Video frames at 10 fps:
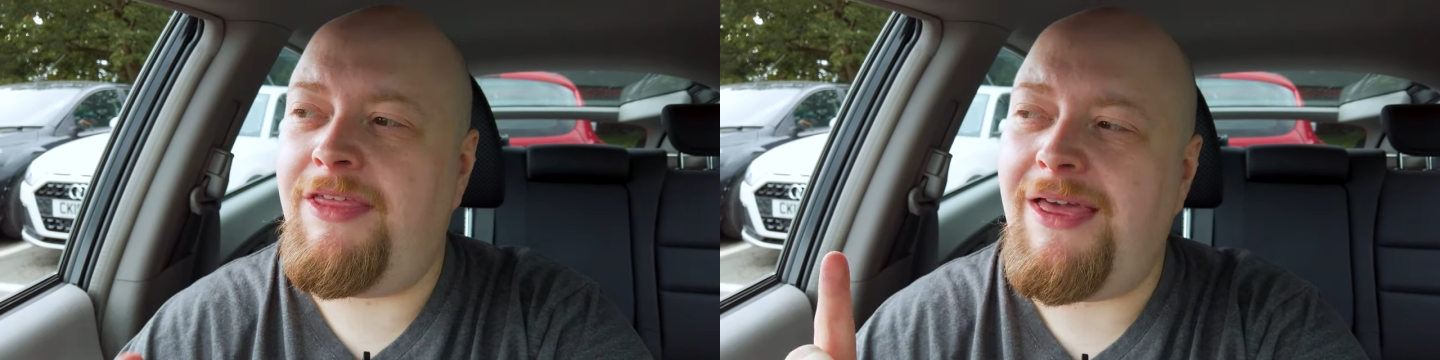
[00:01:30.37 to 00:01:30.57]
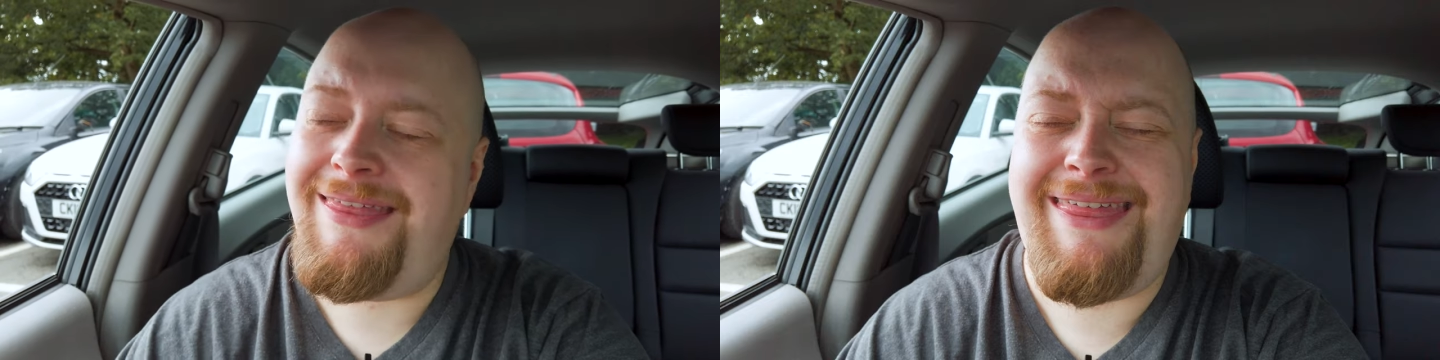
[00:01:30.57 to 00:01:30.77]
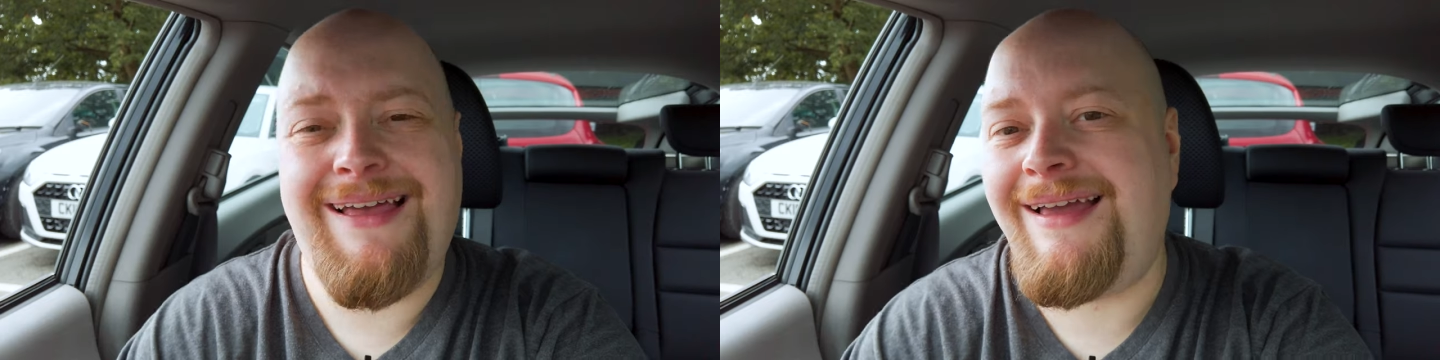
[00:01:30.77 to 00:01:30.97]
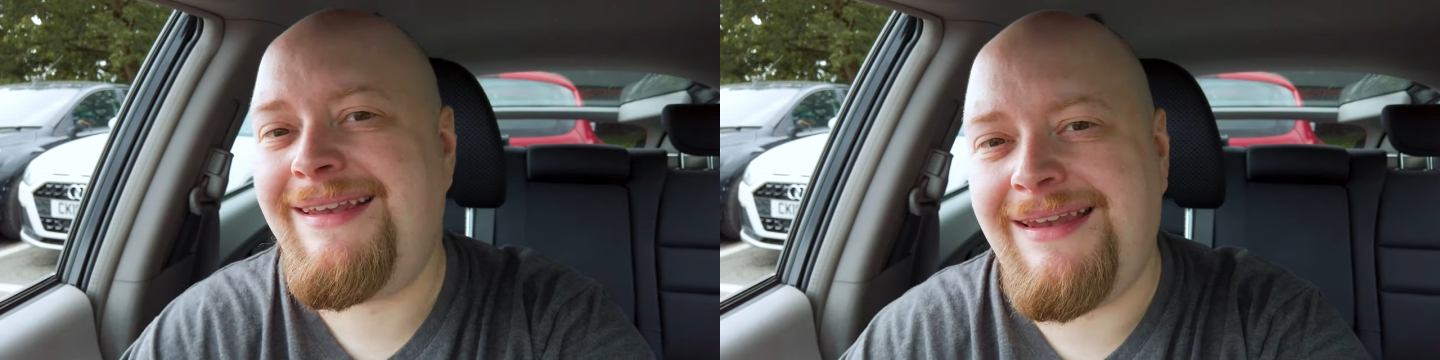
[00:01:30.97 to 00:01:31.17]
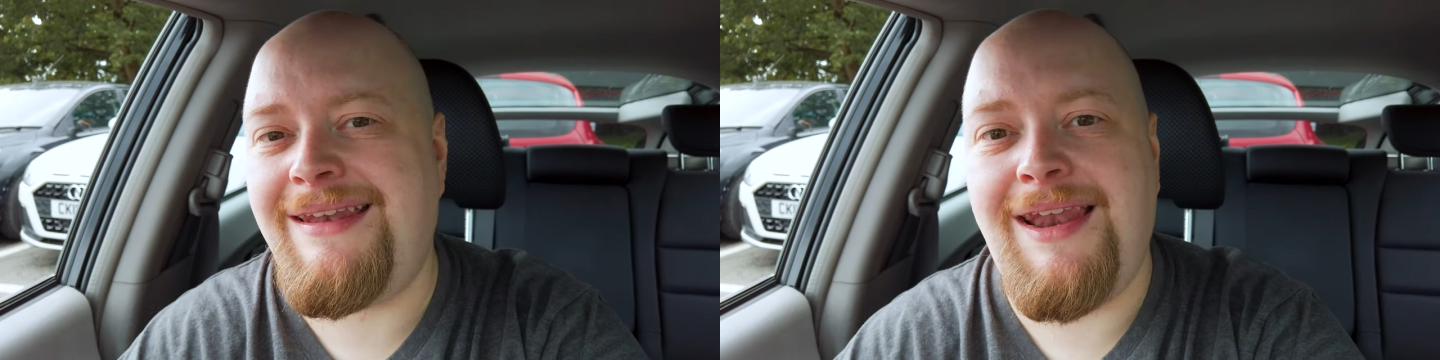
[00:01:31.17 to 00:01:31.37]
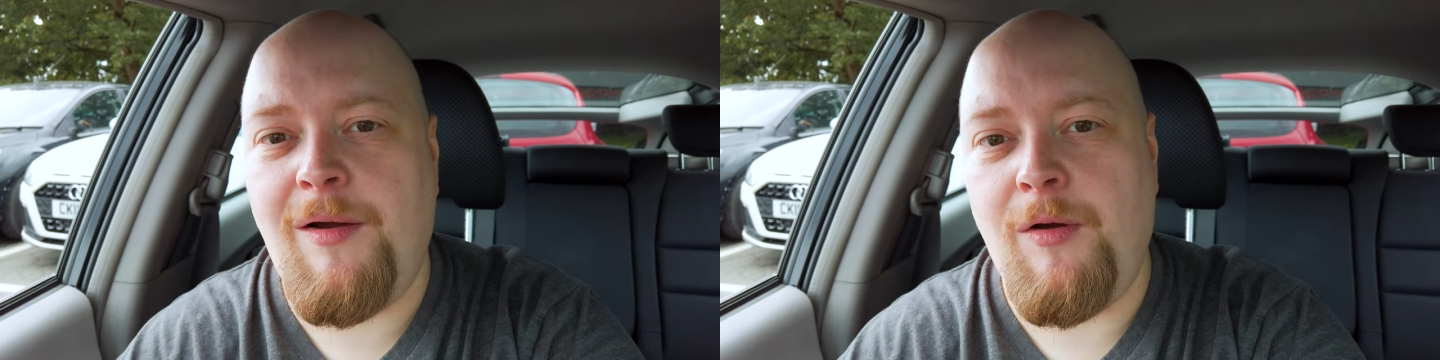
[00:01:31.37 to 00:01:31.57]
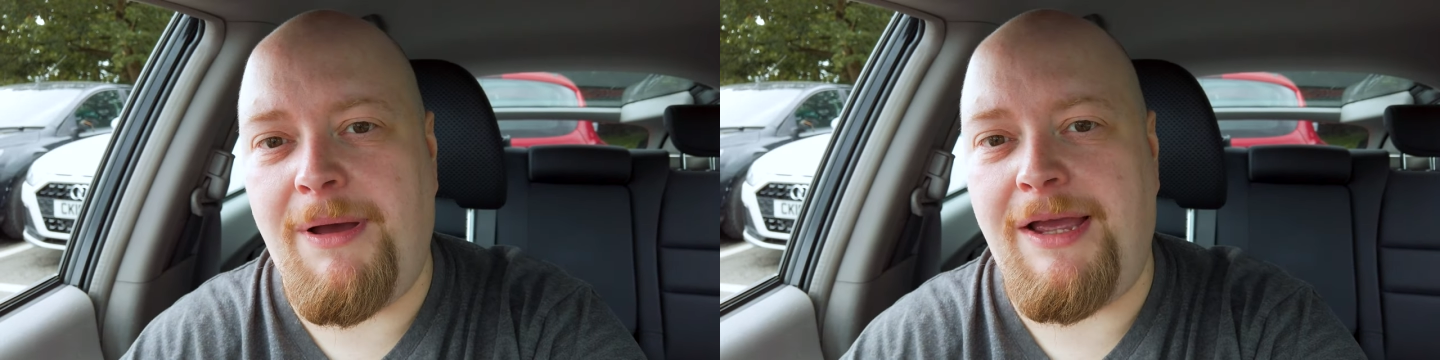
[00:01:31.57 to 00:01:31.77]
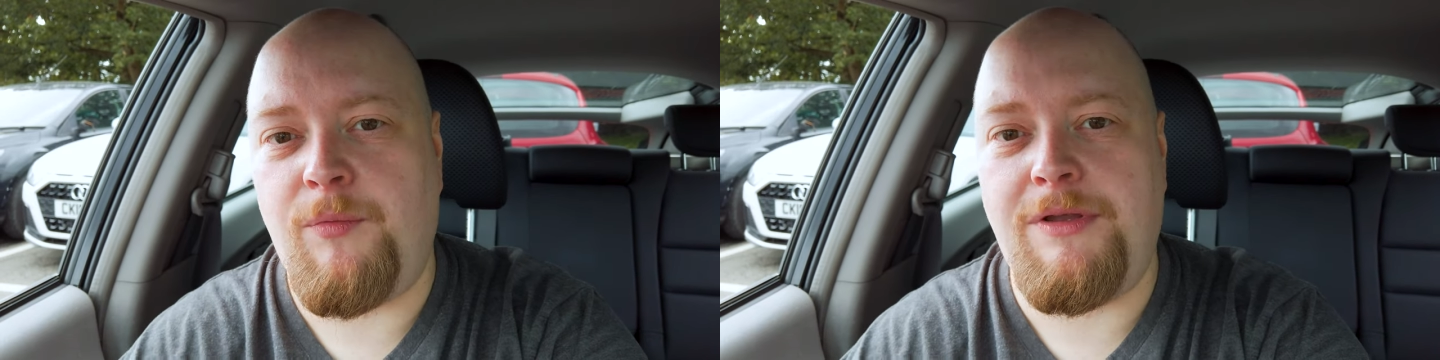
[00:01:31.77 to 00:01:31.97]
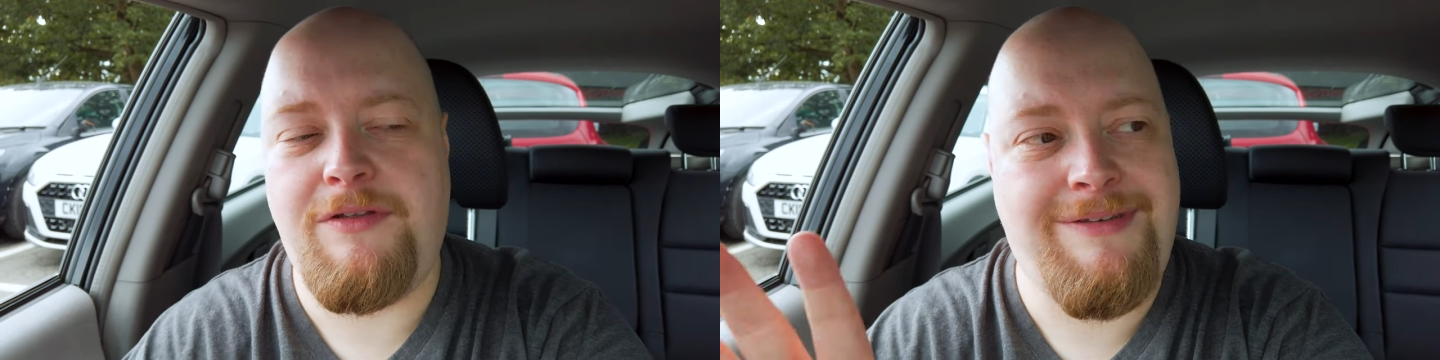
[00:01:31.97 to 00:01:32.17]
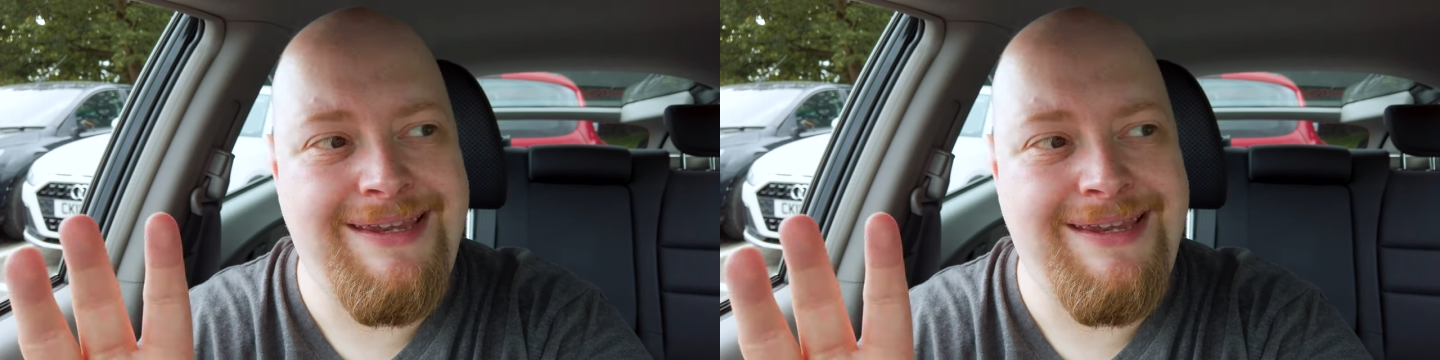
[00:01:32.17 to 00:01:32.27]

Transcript: The other thing I didn't know about was